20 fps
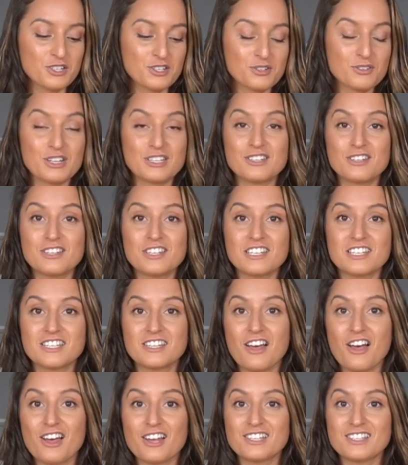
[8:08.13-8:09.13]
drizzle the
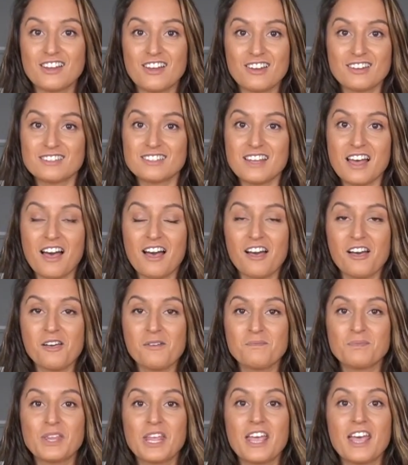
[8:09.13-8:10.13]
sauce on top,